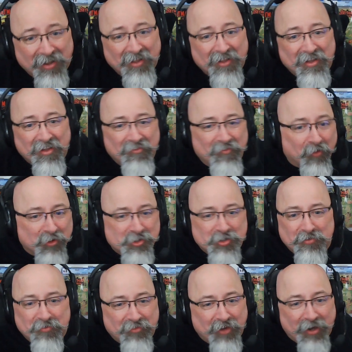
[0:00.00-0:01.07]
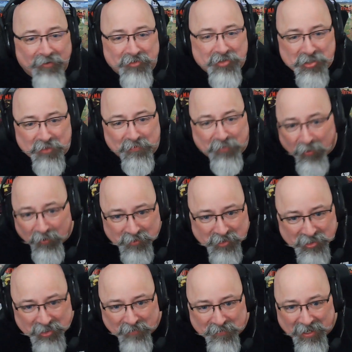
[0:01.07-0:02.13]
fortune favors the bold
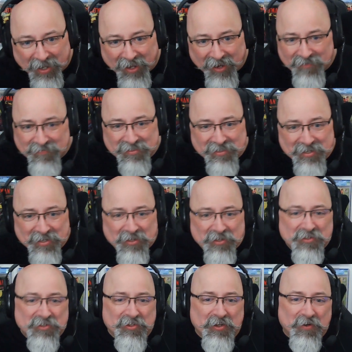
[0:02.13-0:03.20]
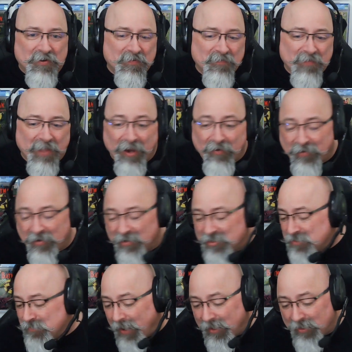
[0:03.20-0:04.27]
sometimes. So
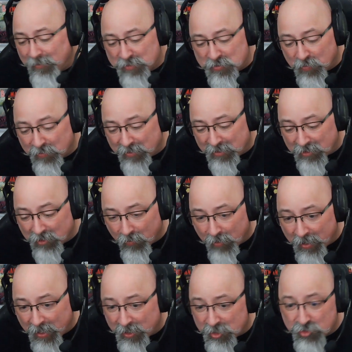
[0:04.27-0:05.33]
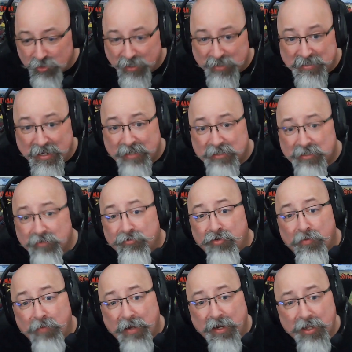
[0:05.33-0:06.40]
Spidey was willing to go ahead and transact it for
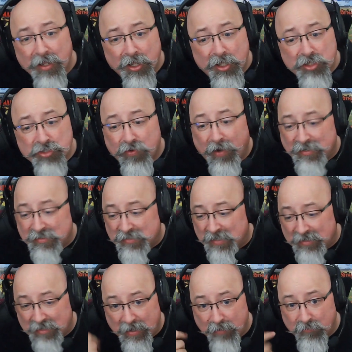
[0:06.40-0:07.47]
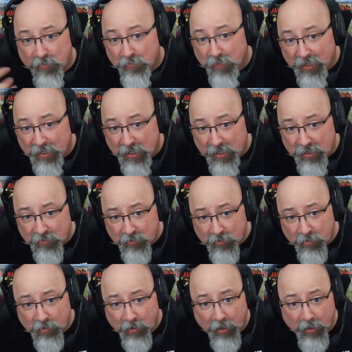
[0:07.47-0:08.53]
me. So I sent him the money.
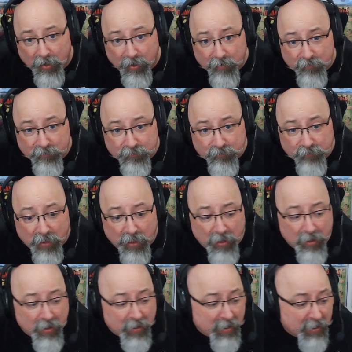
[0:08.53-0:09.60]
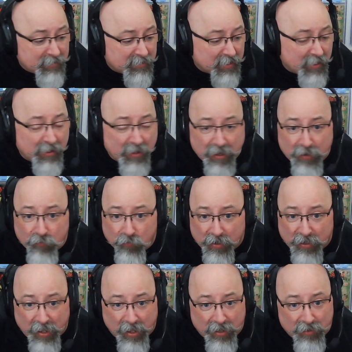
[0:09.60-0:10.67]
He went
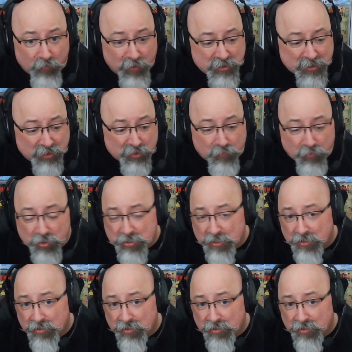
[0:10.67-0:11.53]
ahead and reached out to the person,